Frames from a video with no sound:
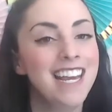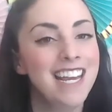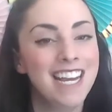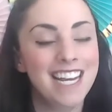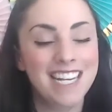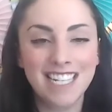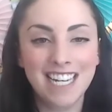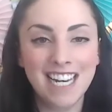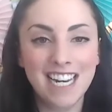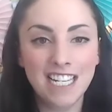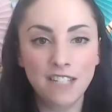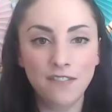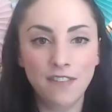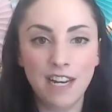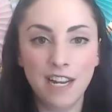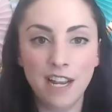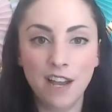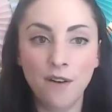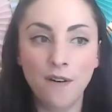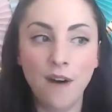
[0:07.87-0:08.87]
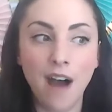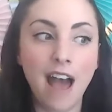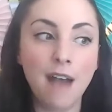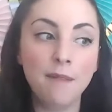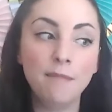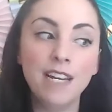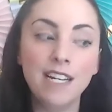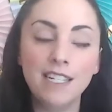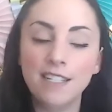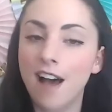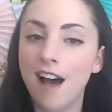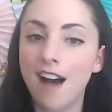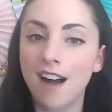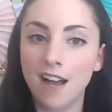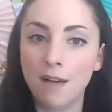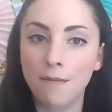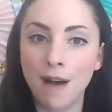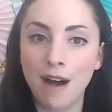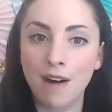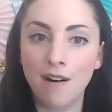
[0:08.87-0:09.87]
in today's video, I'm going to
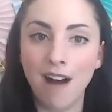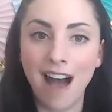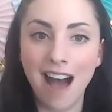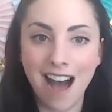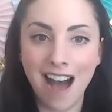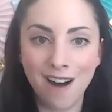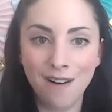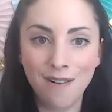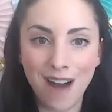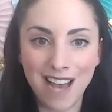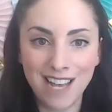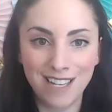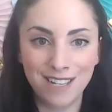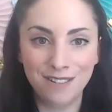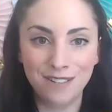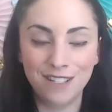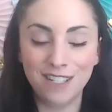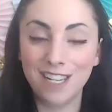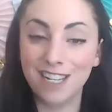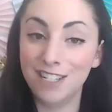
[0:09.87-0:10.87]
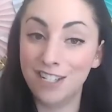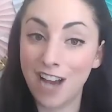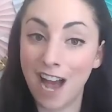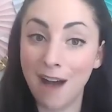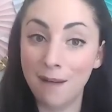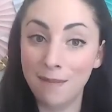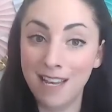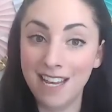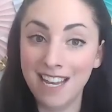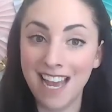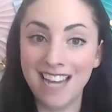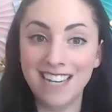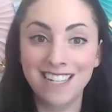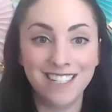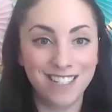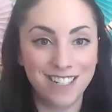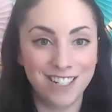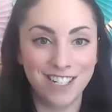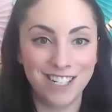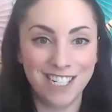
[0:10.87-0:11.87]
talk about how I use Kajabi and
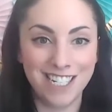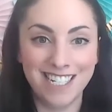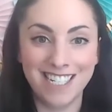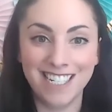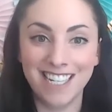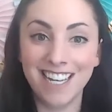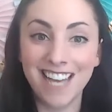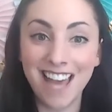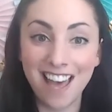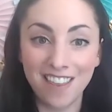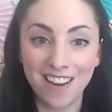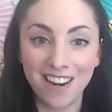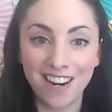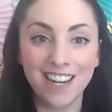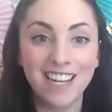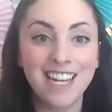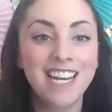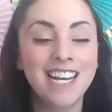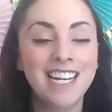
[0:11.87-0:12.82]
Searchy together